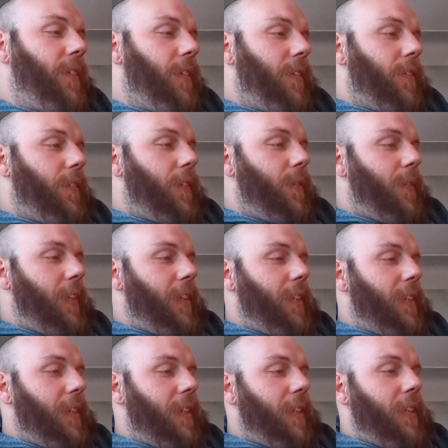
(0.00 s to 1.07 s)
You know what I mean?
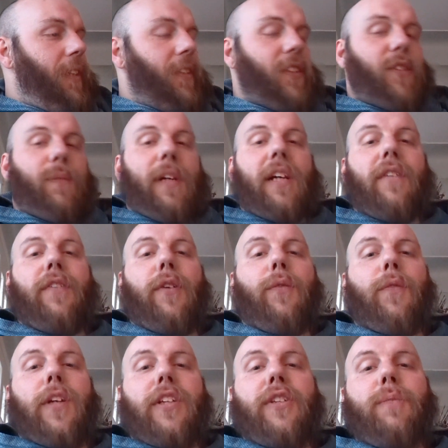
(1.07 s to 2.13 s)
Doesn't matter if you're
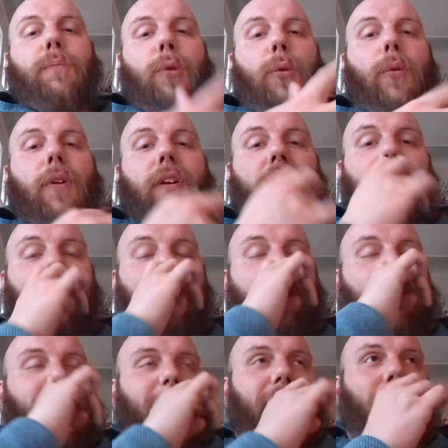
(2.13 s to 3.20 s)
rich, poor,
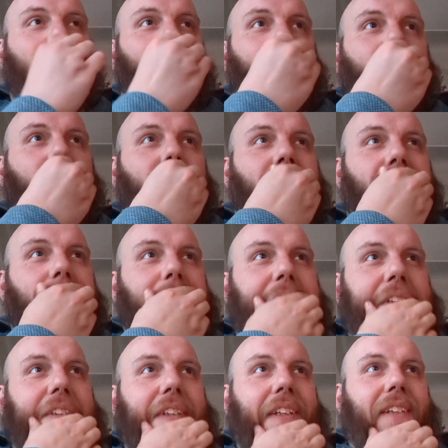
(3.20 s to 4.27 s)
all
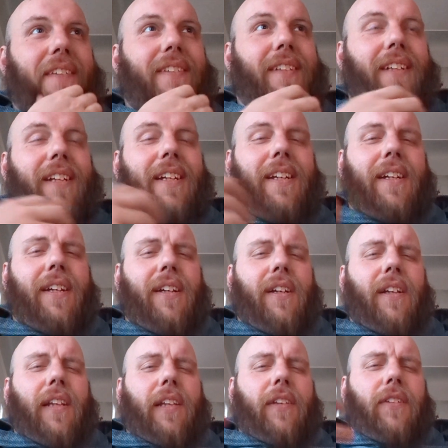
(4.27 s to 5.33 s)
these things.
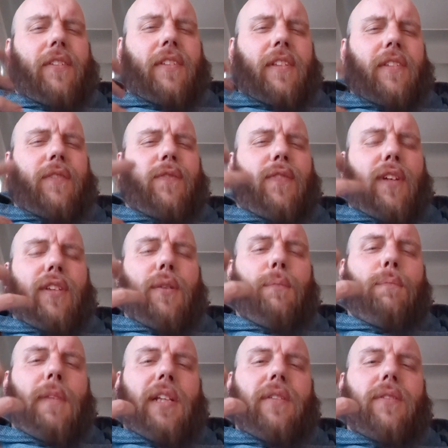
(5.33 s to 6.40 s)
That there's this
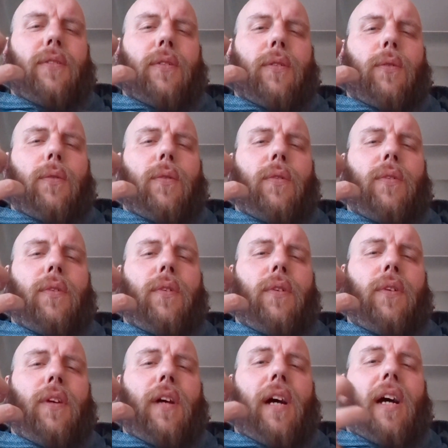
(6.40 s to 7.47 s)
fundamental
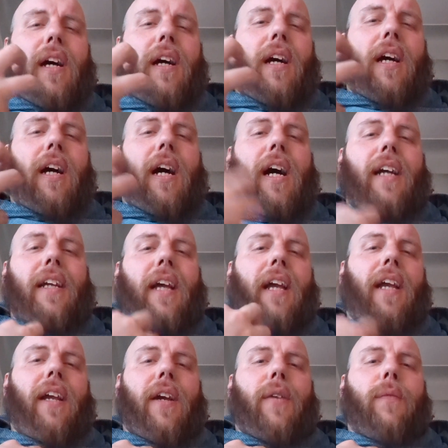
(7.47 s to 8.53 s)
I
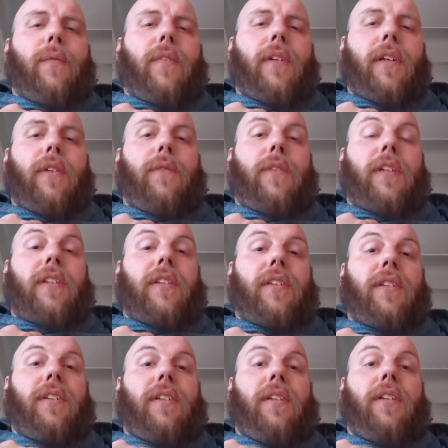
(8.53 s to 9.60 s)
am in which
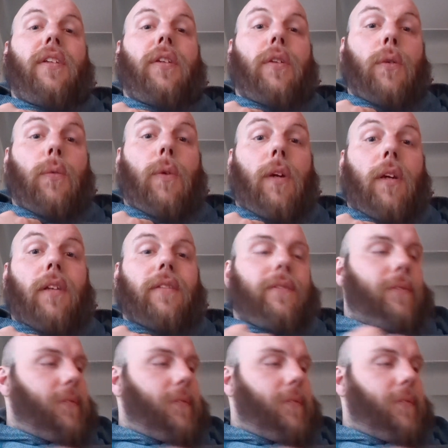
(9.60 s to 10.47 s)
you are.